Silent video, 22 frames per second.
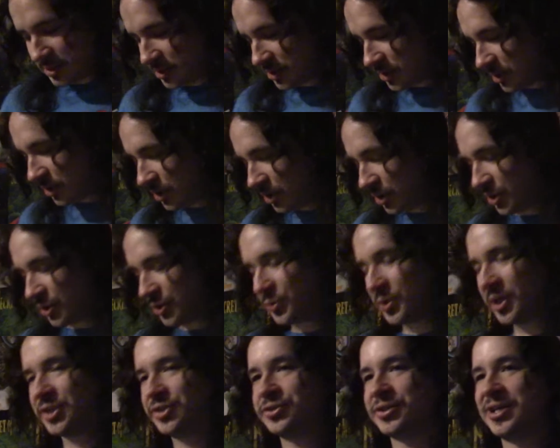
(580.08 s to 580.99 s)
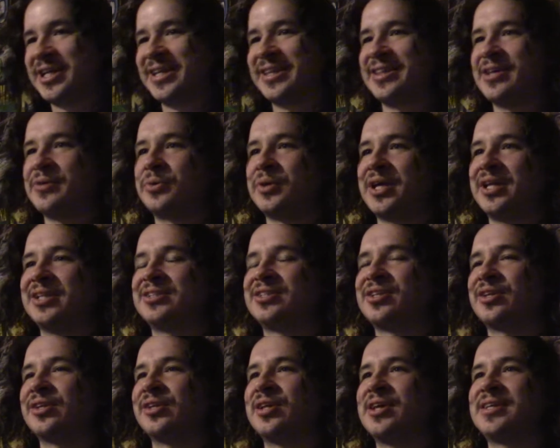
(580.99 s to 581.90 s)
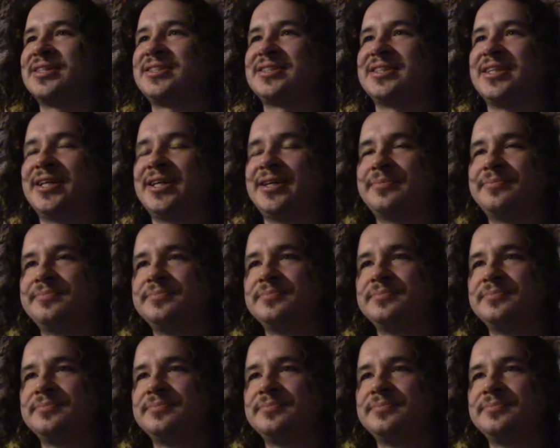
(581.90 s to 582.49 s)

So, a quick drink, and then we'll get into the last game.